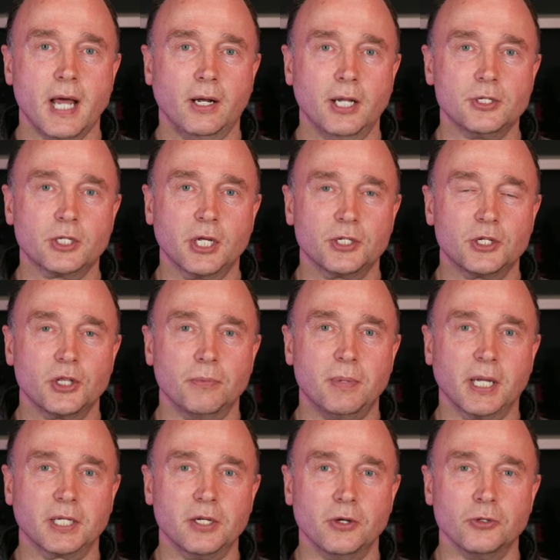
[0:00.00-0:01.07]
now let's get to the
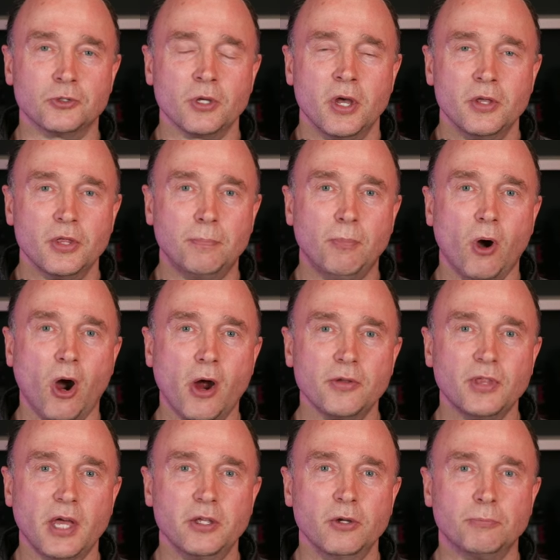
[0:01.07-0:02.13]
big news, the part
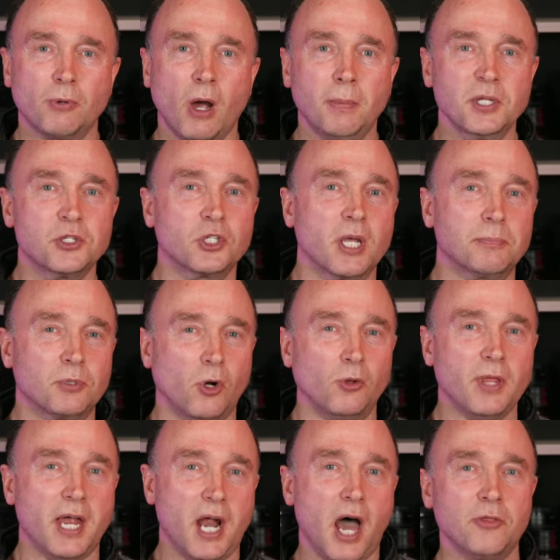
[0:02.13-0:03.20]
that you probably skipped all
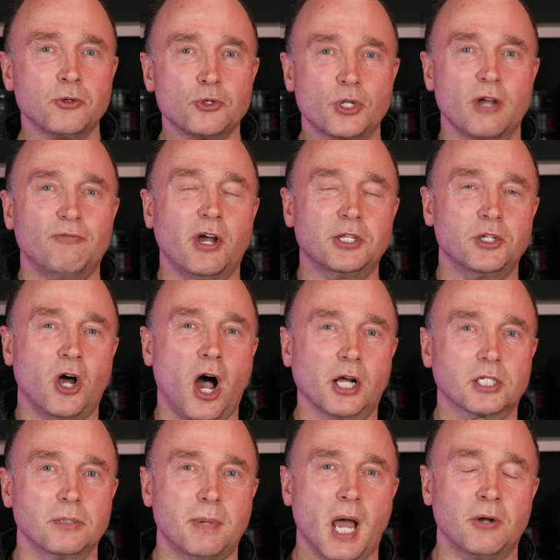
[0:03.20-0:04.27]
that other stuff I
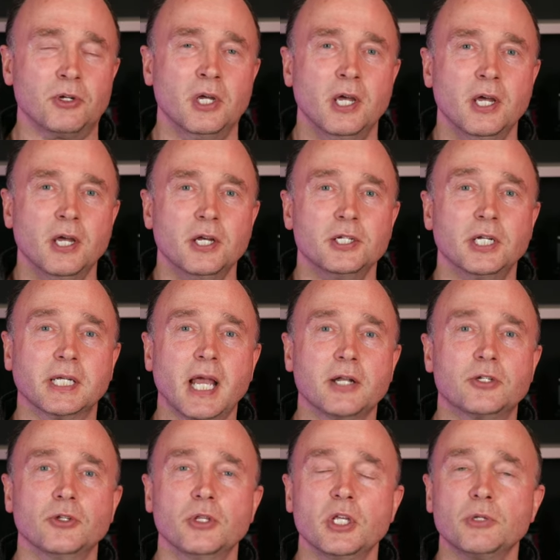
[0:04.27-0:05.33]
talked about to
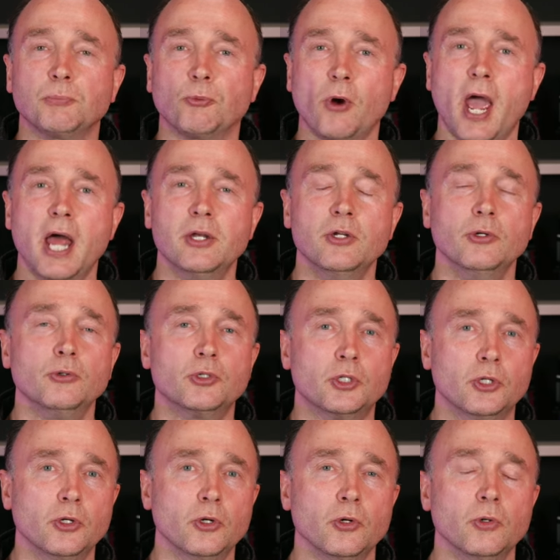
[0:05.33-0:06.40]
get to these brand new
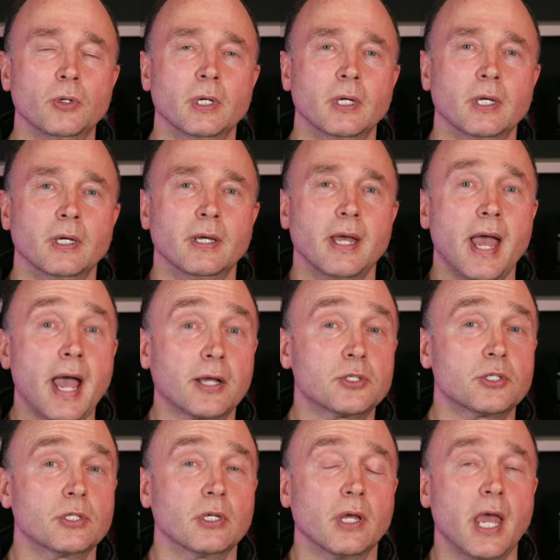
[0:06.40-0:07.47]
two
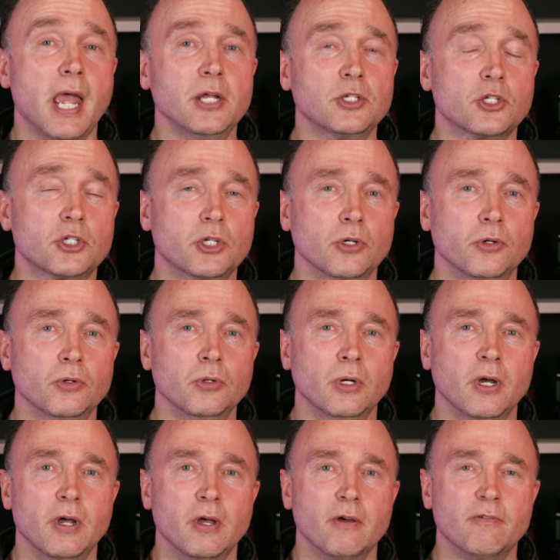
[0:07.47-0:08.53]
X-H2
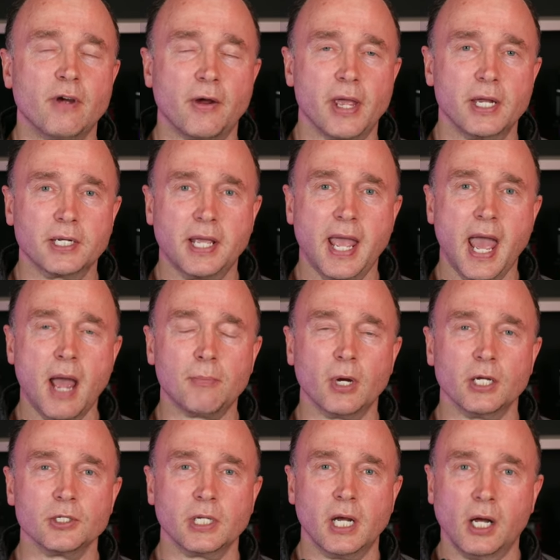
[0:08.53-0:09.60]
variant
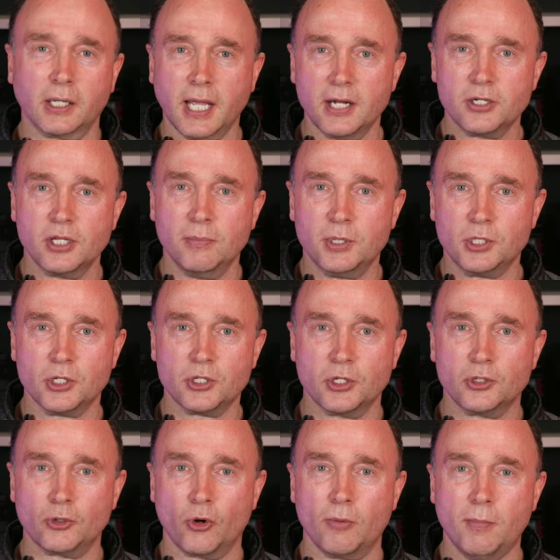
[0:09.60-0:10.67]
cameras, and I'll get to them in just a
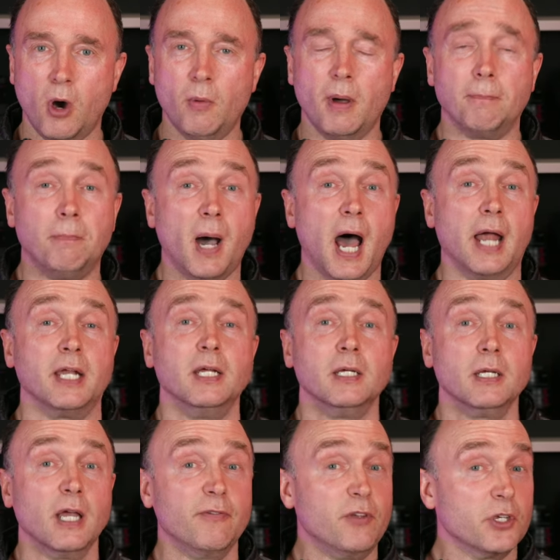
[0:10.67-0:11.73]
short moment. But
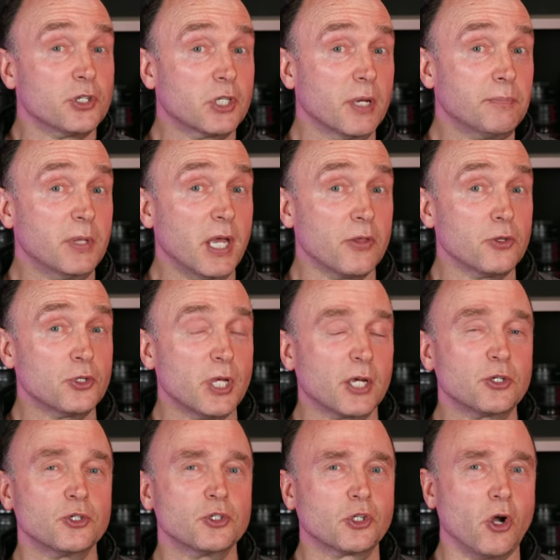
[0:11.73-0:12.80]
if you skip the other
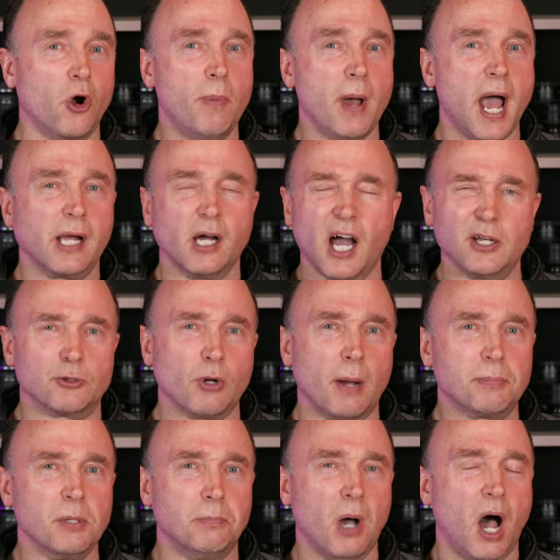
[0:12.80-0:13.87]
sections, go back. I
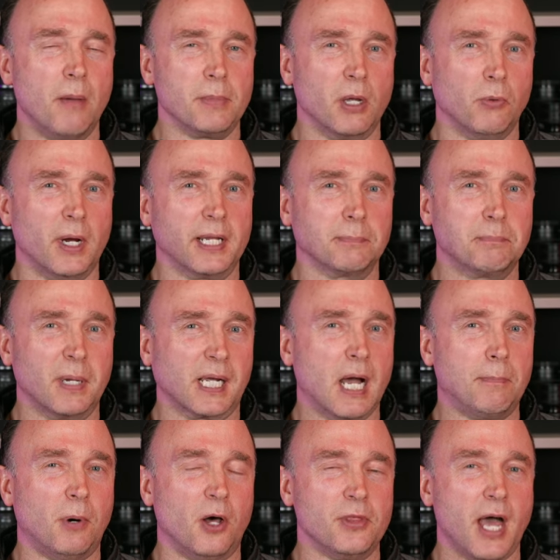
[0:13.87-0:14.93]
dropped a bomb. You want to pick
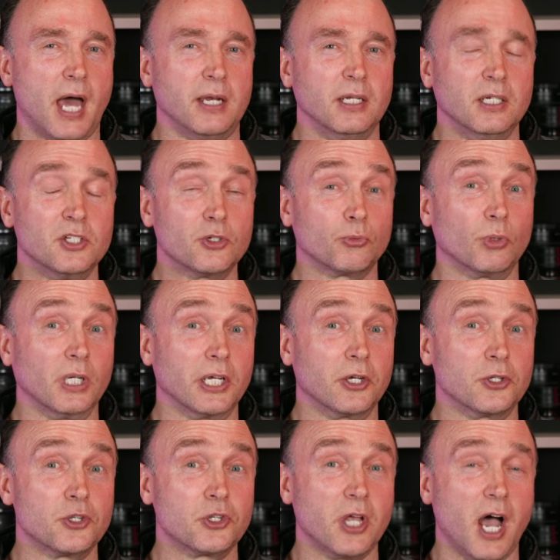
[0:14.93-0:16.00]
up on that. It's really
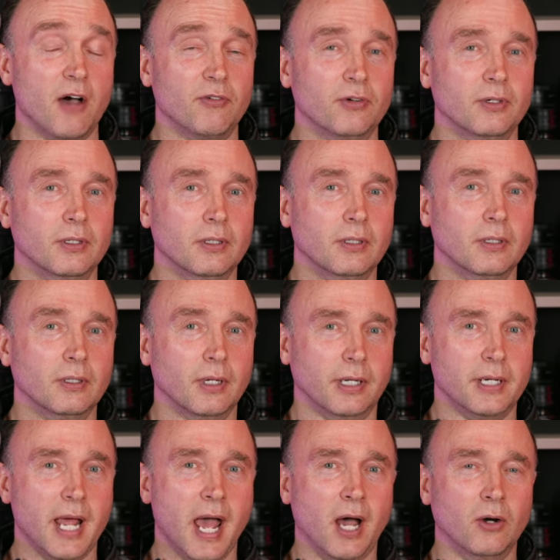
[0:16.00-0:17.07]
good stuff. And
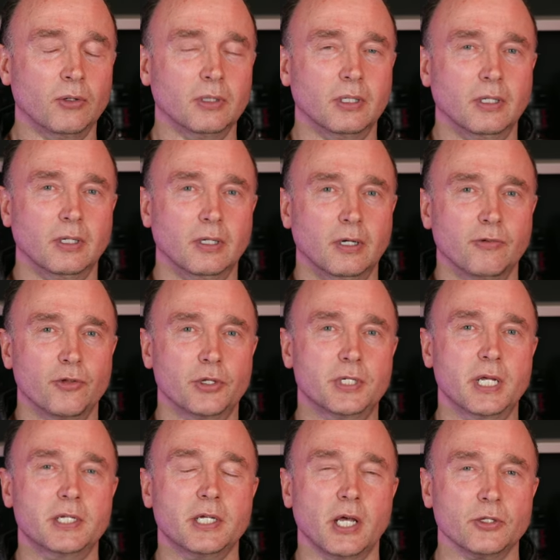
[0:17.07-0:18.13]
now for the
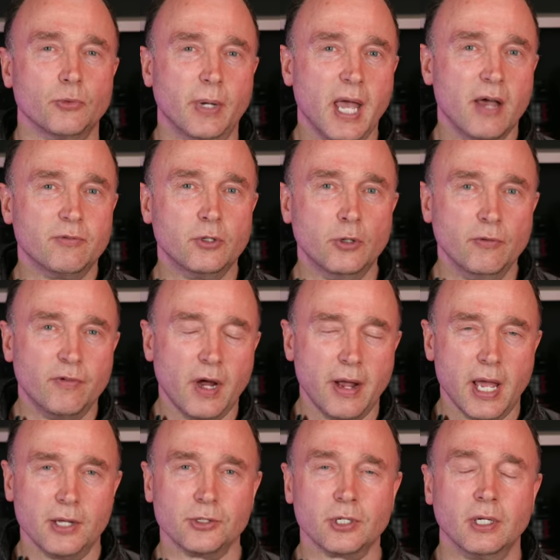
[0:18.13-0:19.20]
details, we have two
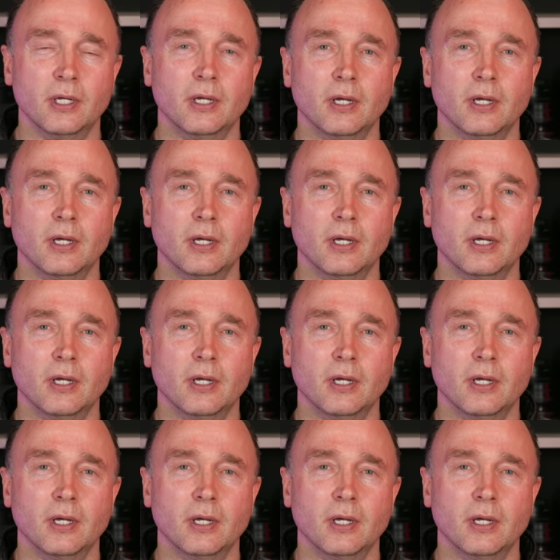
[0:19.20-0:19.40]
variants,